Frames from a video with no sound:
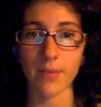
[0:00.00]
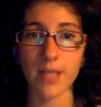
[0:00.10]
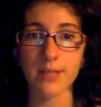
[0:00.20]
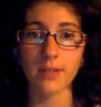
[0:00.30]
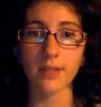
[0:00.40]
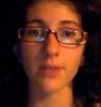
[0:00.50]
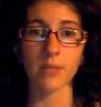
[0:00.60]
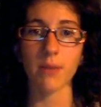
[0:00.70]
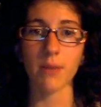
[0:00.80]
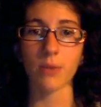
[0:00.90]
I still live on the
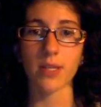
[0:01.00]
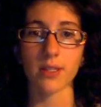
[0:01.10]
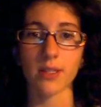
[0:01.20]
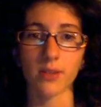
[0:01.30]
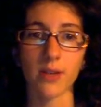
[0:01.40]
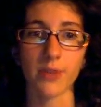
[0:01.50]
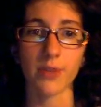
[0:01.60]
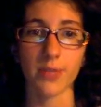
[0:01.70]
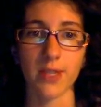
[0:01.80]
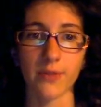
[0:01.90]
memories and the love that
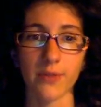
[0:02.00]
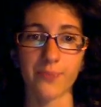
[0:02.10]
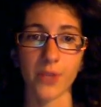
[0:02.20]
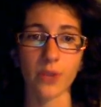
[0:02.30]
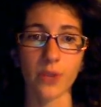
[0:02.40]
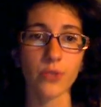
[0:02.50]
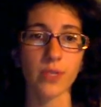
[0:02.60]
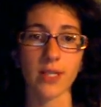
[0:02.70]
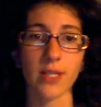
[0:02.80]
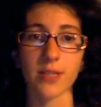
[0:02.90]
was given. I also
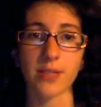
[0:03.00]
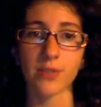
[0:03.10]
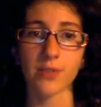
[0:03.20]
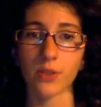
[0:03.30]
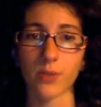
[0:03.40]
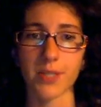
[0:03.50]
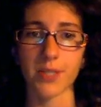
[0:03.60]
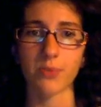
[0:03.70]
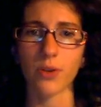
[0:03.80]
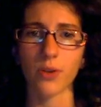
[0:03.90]
realize how difficult it was to
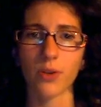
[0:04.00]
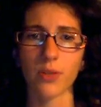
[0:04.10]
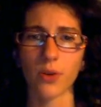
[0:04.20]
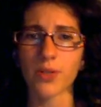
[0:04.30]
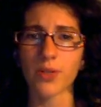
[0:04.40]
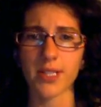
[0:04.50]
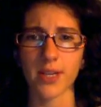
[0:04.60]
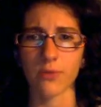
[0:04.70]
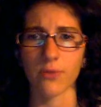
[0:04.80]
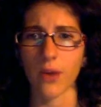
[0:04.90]
put it all
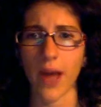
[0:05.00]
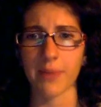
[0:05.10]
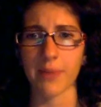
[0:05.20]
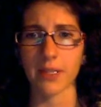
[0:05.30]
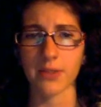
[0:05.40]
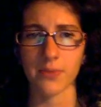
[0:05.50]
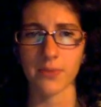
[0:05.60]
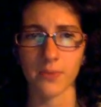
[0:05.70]
together for our happiness."